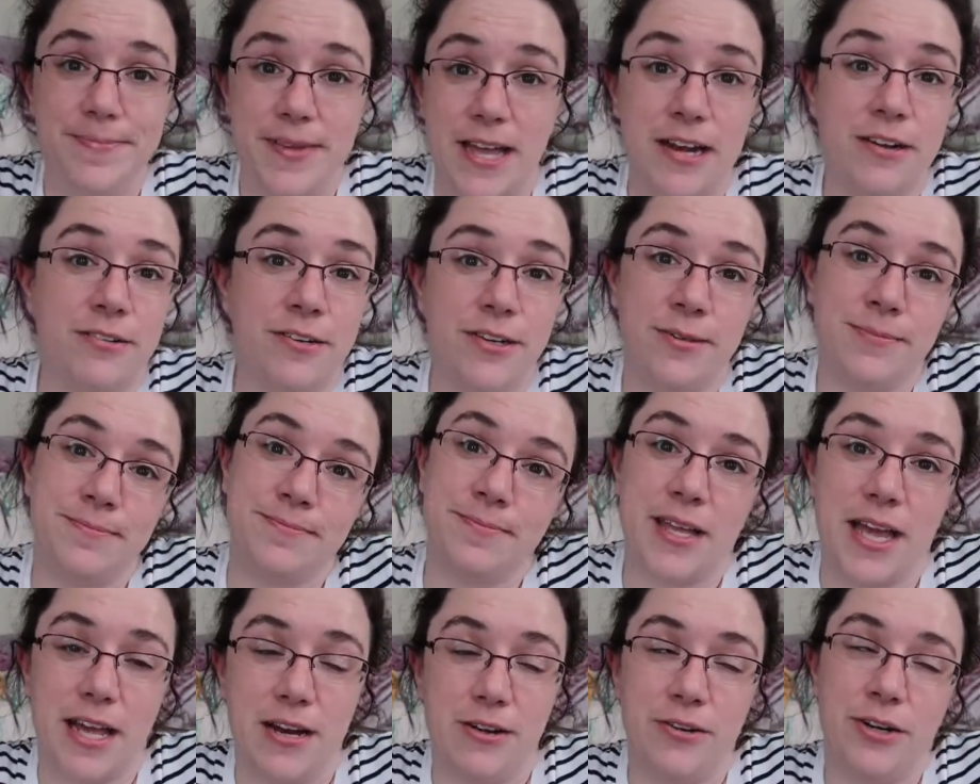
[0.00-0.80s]
I
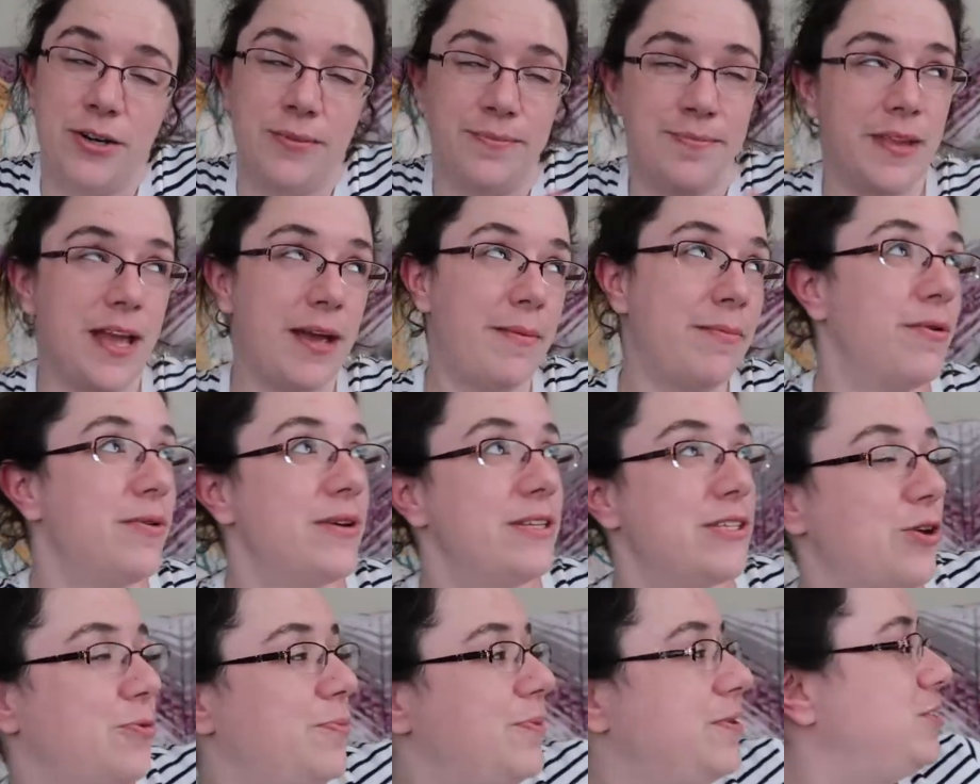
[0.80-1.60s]
don't know. I'm
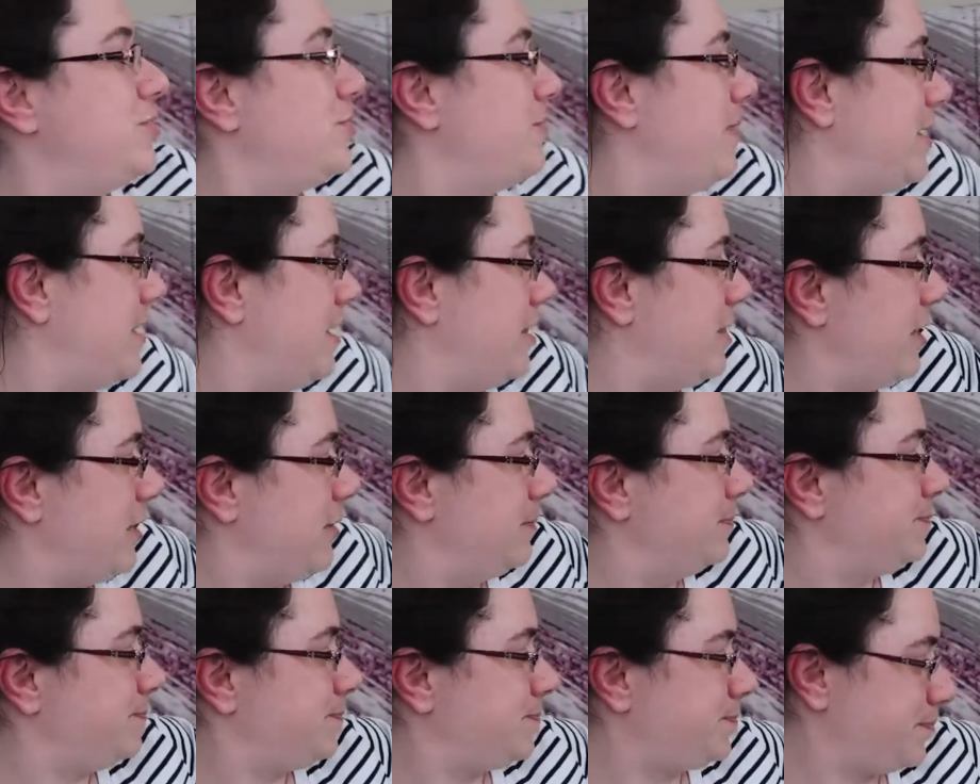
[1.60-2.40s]
always open to
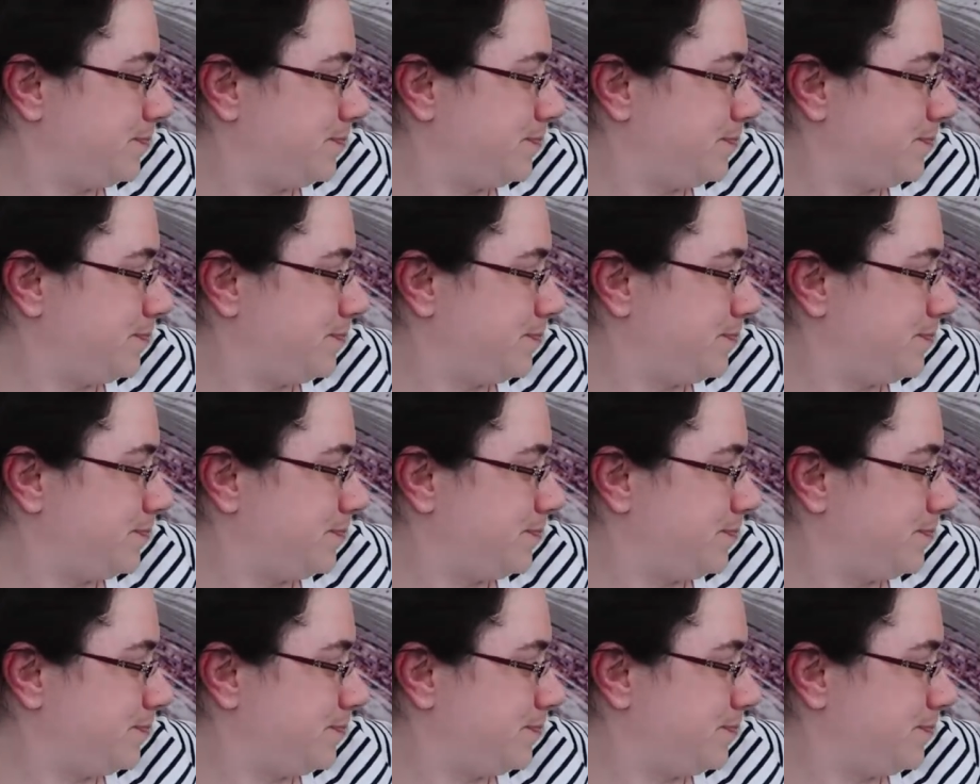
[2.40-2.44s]
anything.